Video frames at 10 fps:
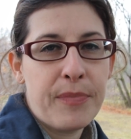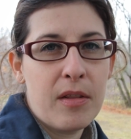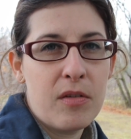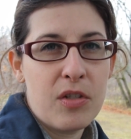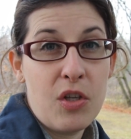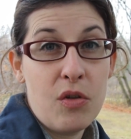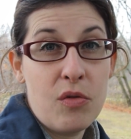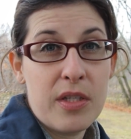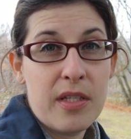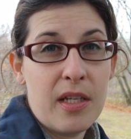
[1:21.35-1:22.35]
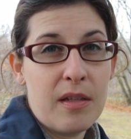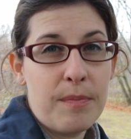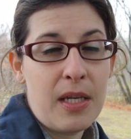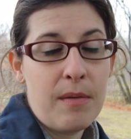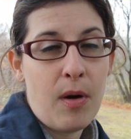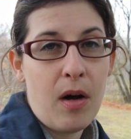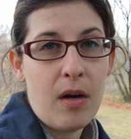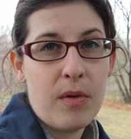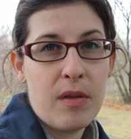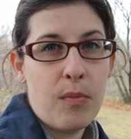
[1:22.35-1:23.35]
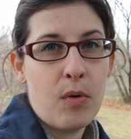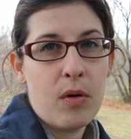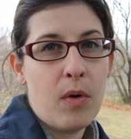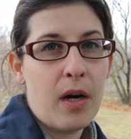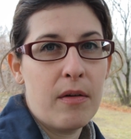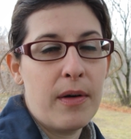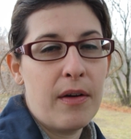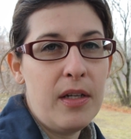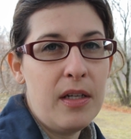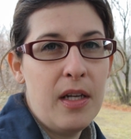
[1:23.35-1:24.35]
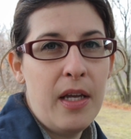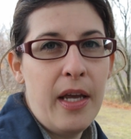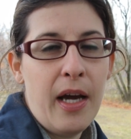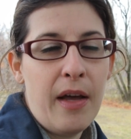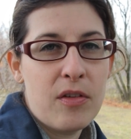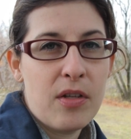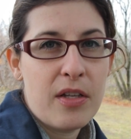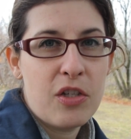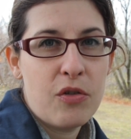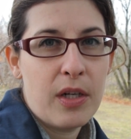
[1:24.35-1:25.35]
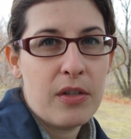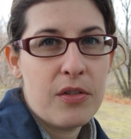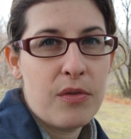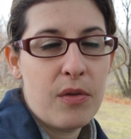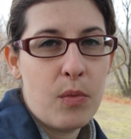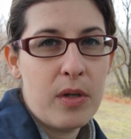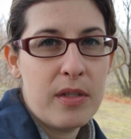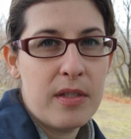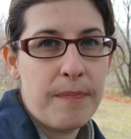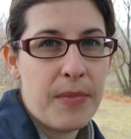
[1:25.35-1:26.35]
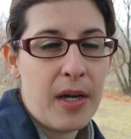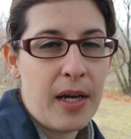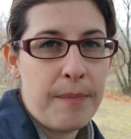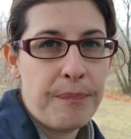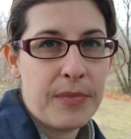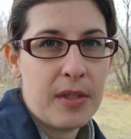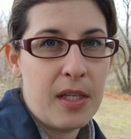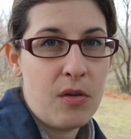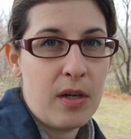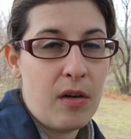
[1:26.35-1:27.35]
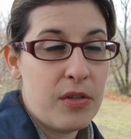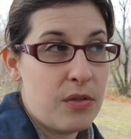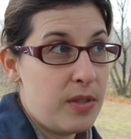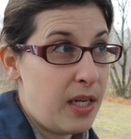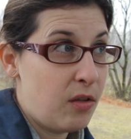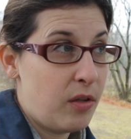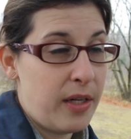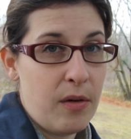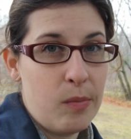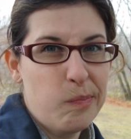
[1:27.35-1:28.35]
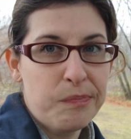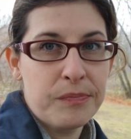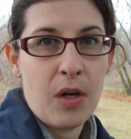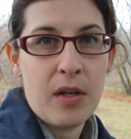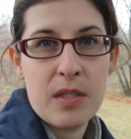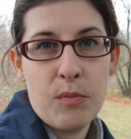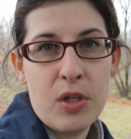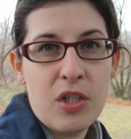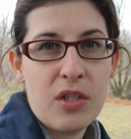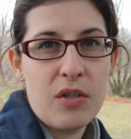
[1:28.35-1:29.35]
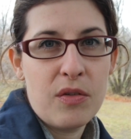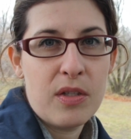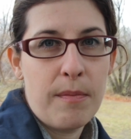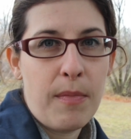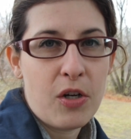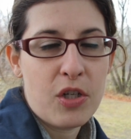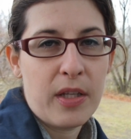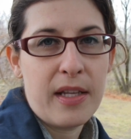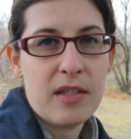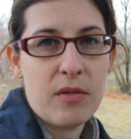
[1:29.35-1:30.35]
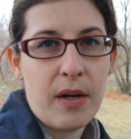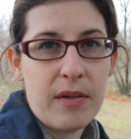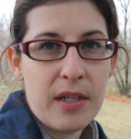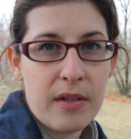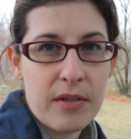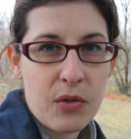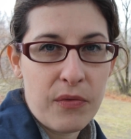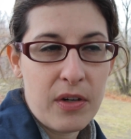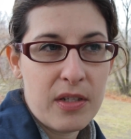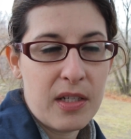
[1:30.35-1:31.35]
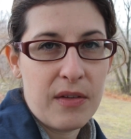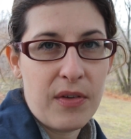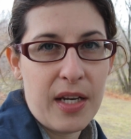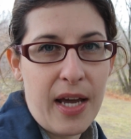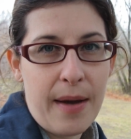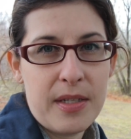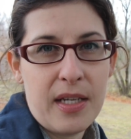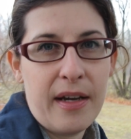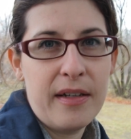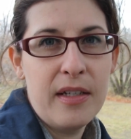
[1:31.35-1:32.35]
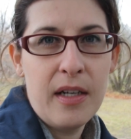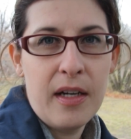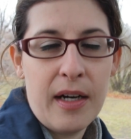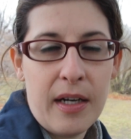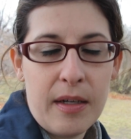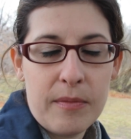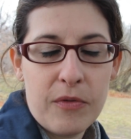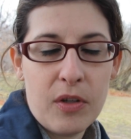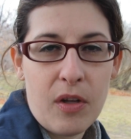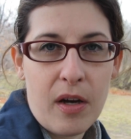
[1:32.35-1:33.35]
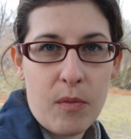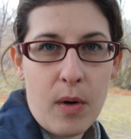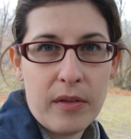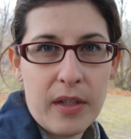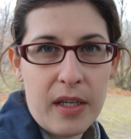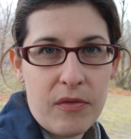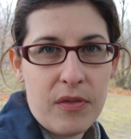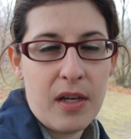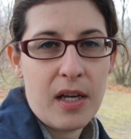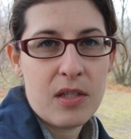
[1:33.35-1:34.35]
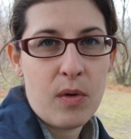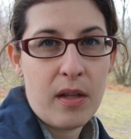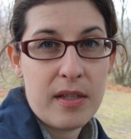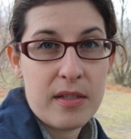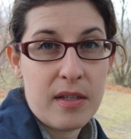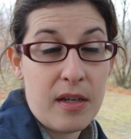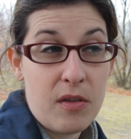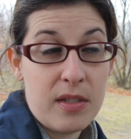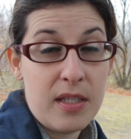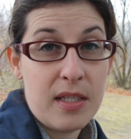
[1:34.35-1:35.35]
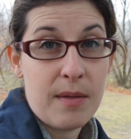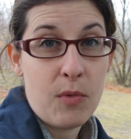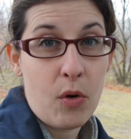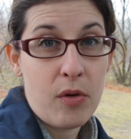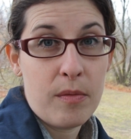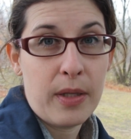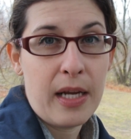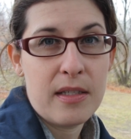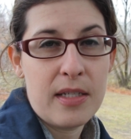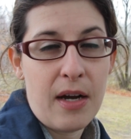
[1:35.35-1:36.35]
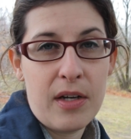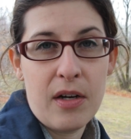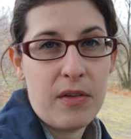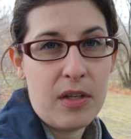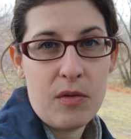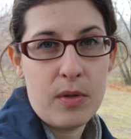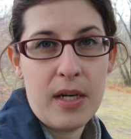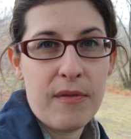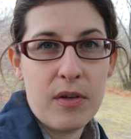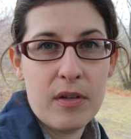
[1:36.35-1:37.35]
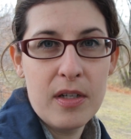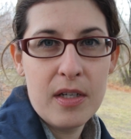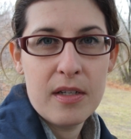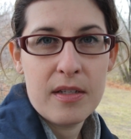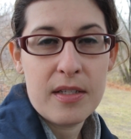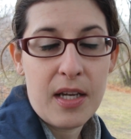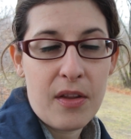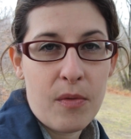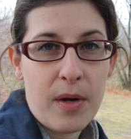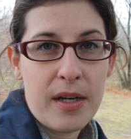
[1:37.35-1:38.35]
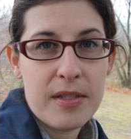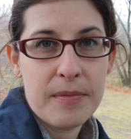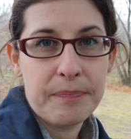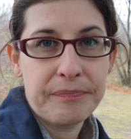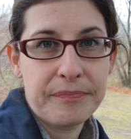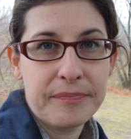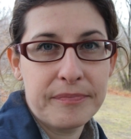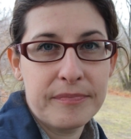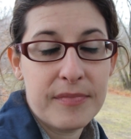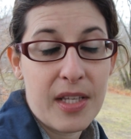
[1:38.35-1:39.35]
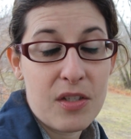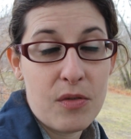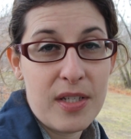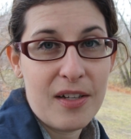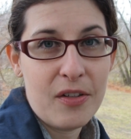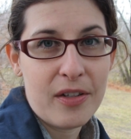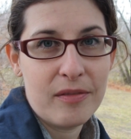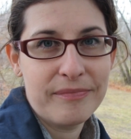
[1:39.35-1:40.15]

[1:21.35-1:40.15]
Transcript: There's a huge acidic peat bog with a boardwalk around it, and there's lots of trails through the woods um, that you can also take a look out on some ridges to some marshlands around here. So very significant habitat um, for a lot of wildlife, as well as uh, you can see some northern plants down here that you would never see otherwise. Let's go take a look.